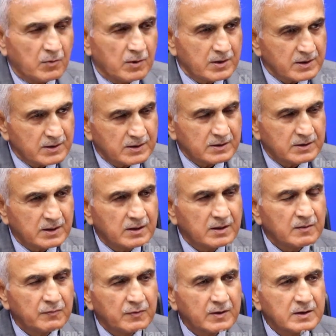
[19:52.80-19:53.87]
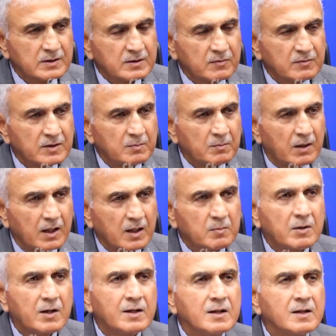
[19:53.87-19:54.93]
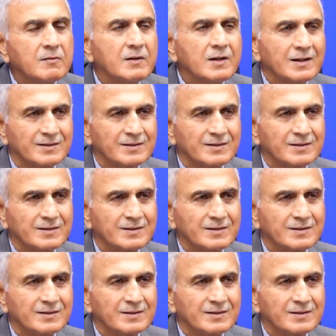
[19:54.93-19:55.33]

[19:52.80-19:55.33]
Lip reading: What is the significance of the Malabar Naval